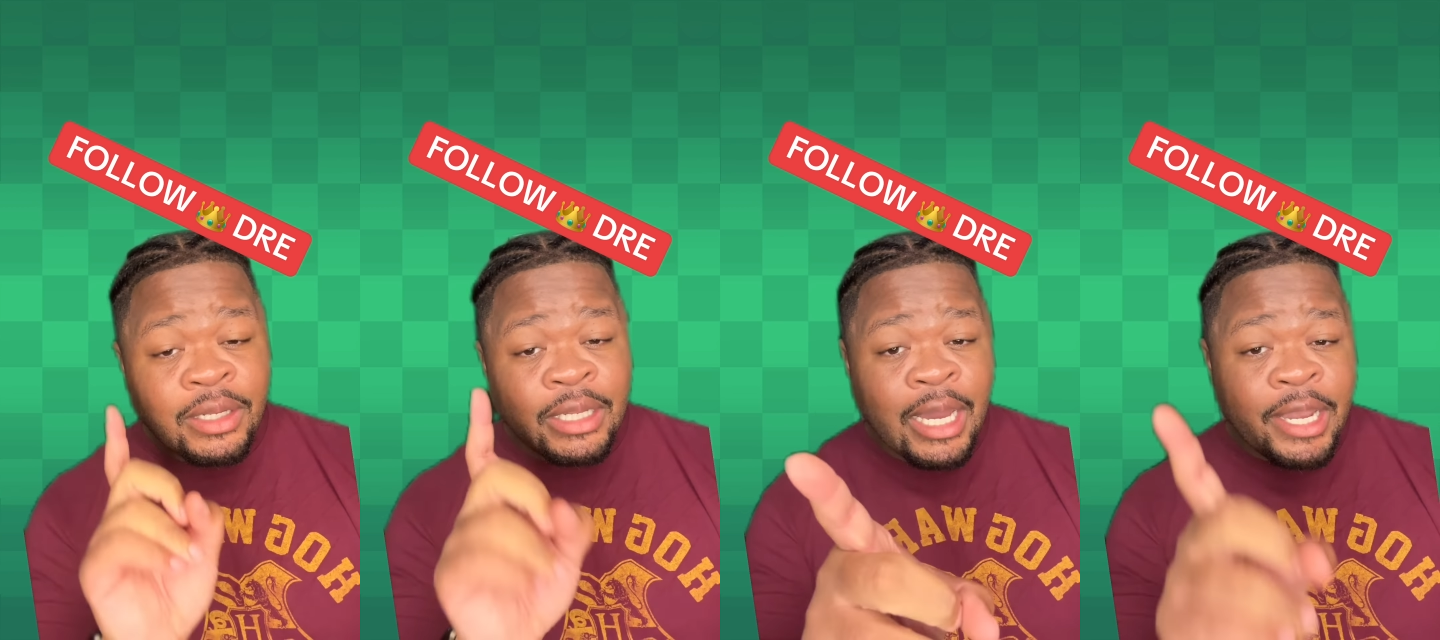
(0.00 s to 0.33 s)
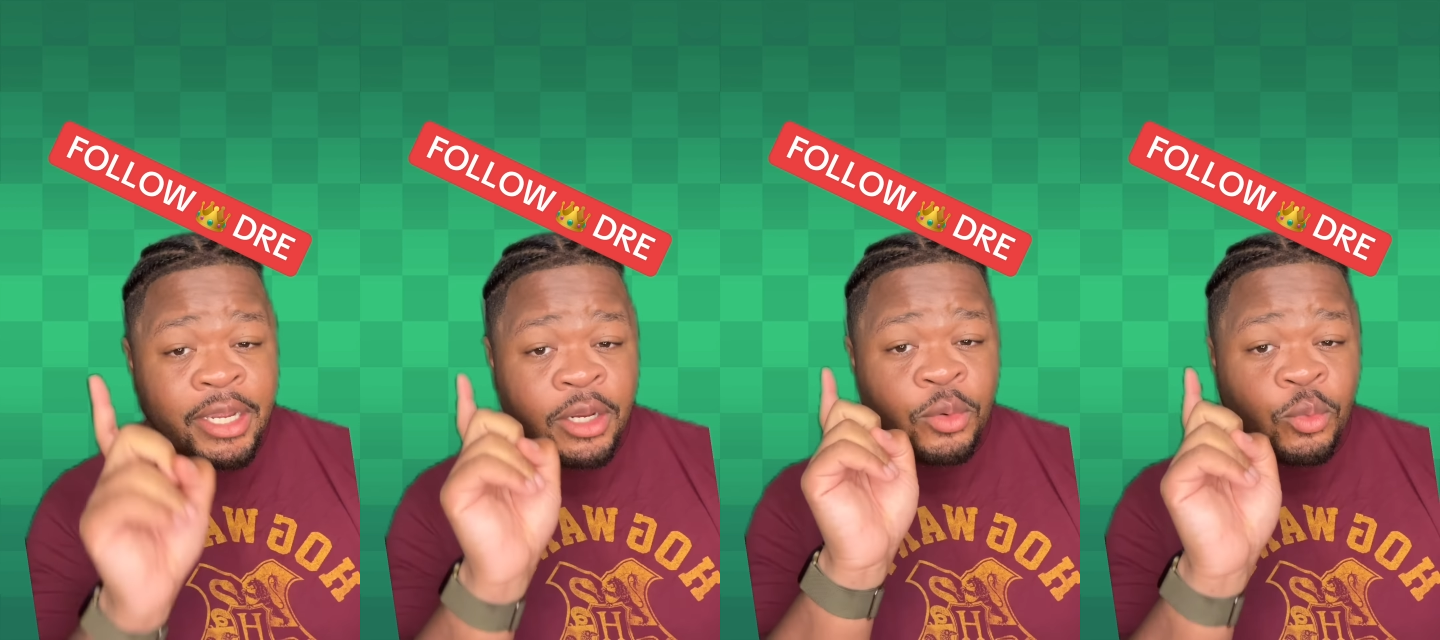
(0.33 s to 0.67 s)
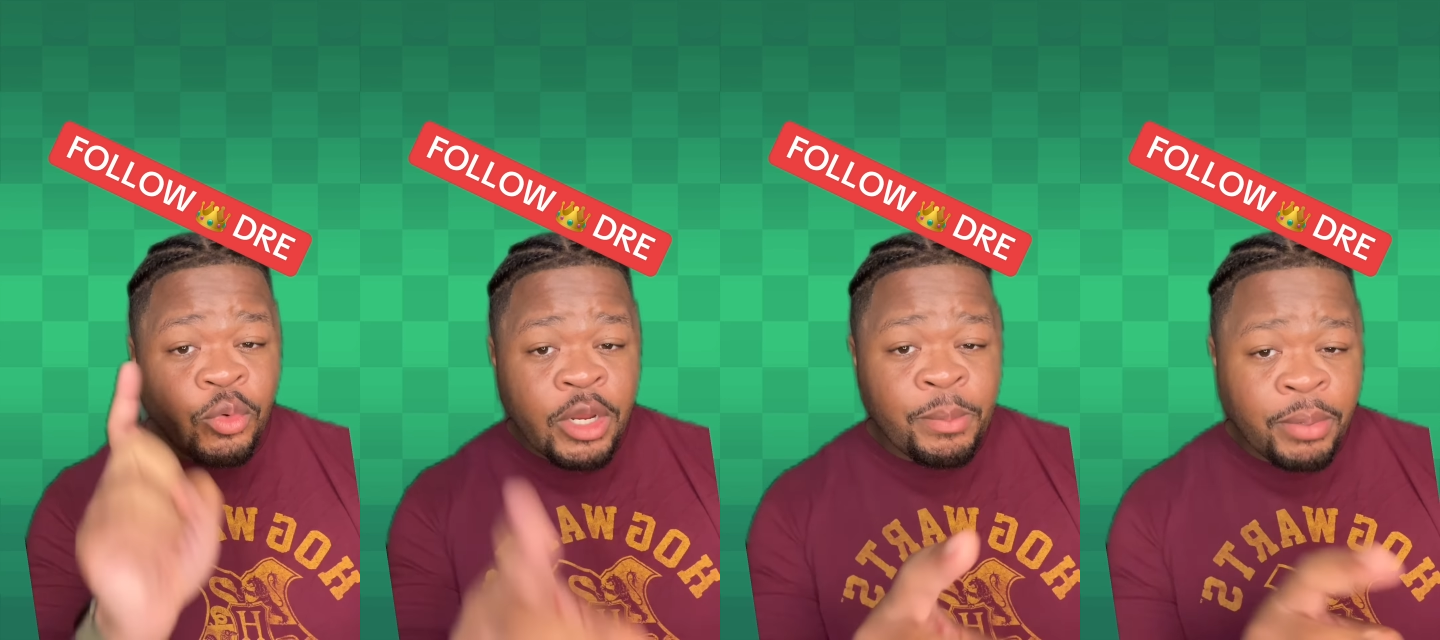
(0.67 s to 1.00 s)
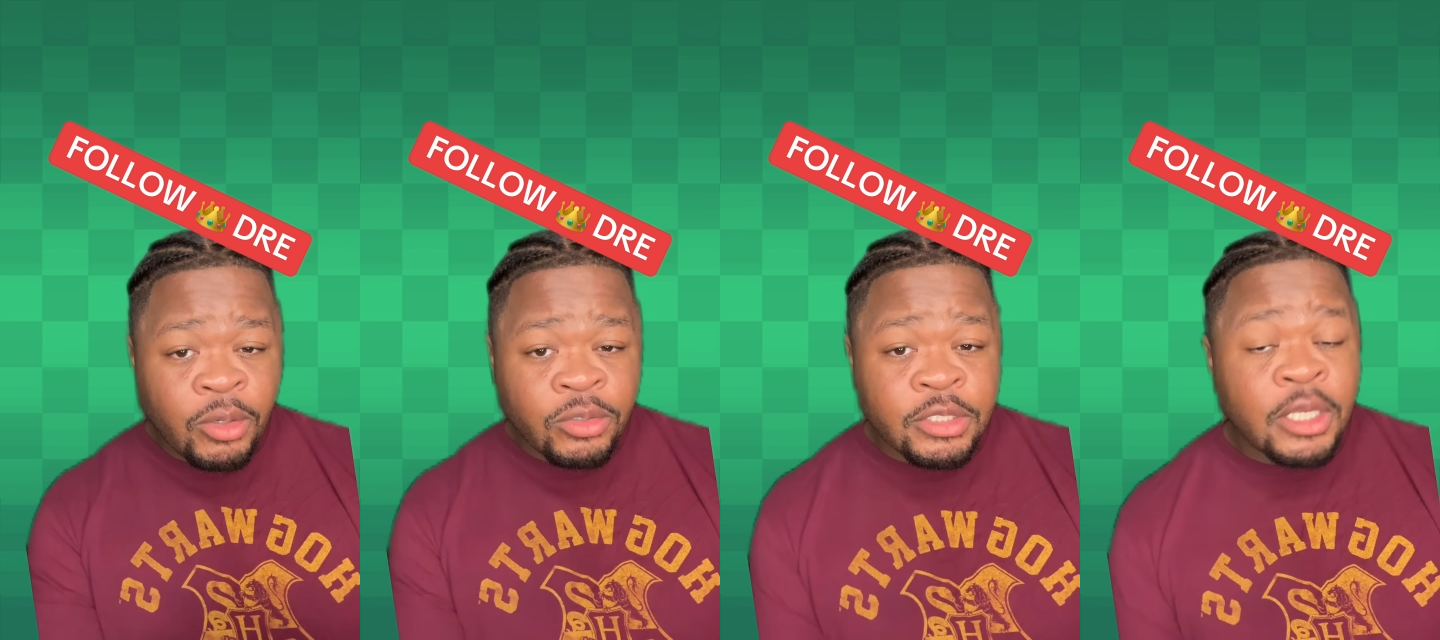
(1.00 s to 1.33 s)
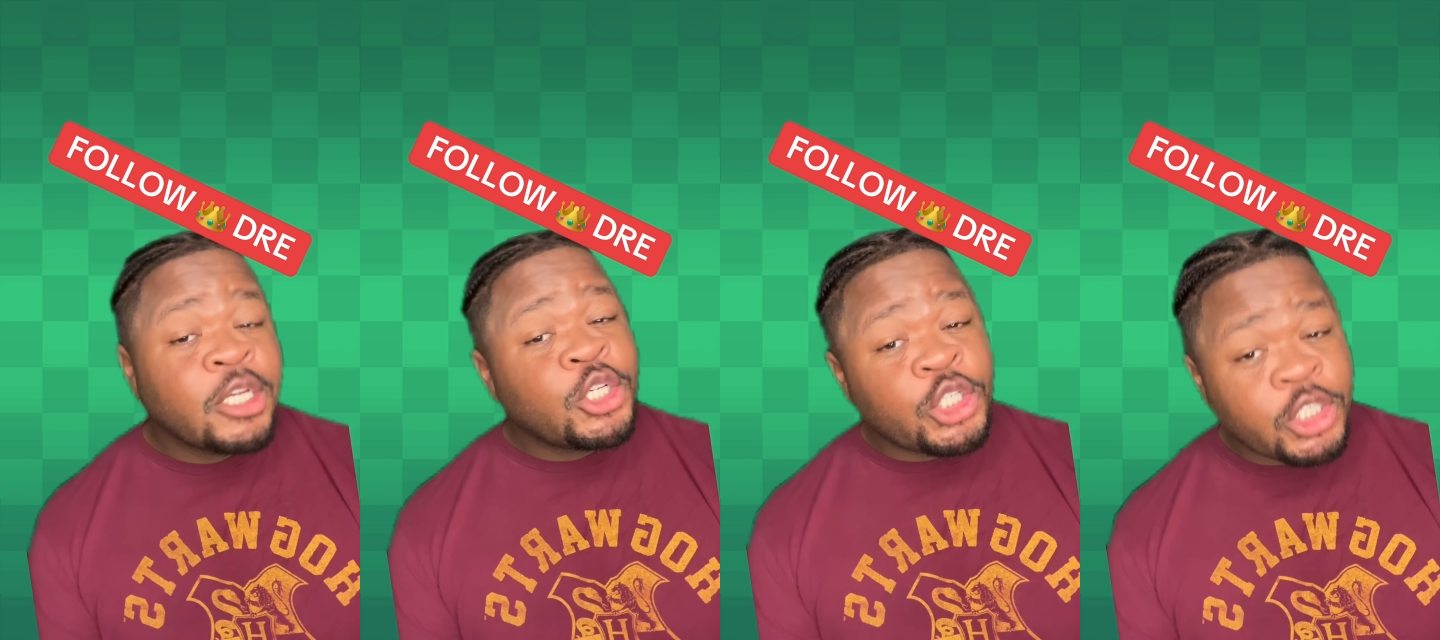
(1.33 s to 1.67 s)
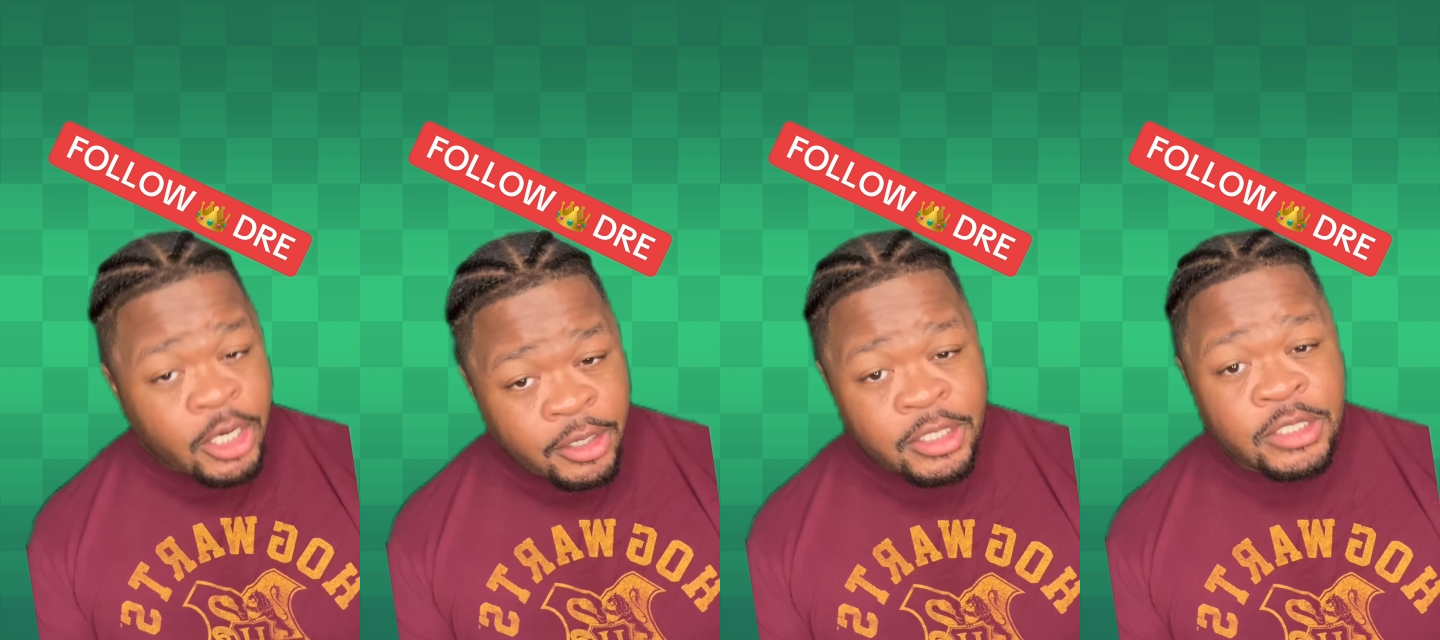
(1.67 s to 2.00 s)
like, repost,
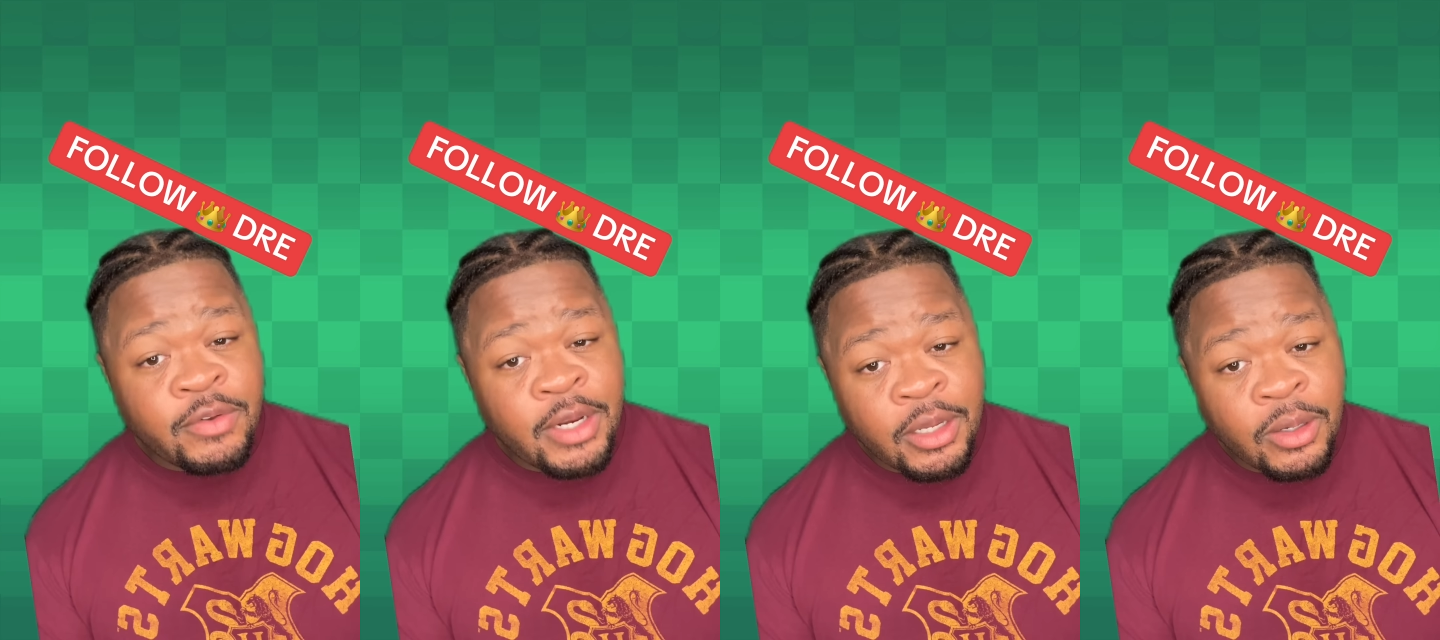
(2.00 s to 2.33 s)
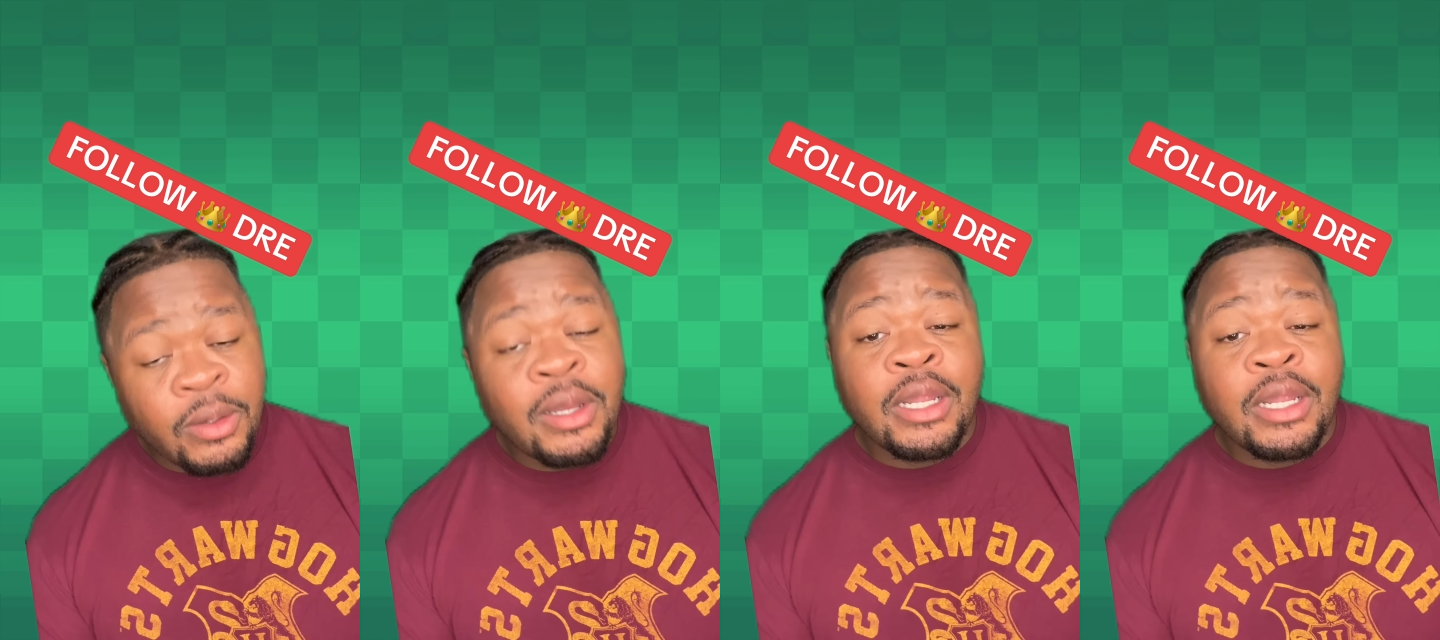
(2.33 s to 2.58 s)
share this video,